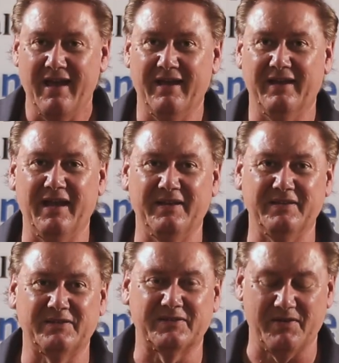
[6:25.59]
And again,
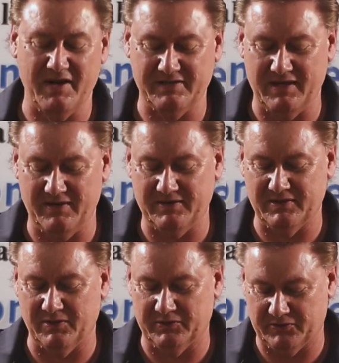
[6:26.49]
this is crazy, and this
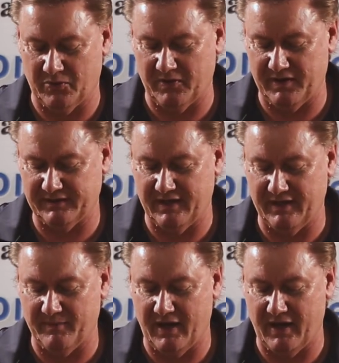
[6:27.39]
is a little story I'll tell you,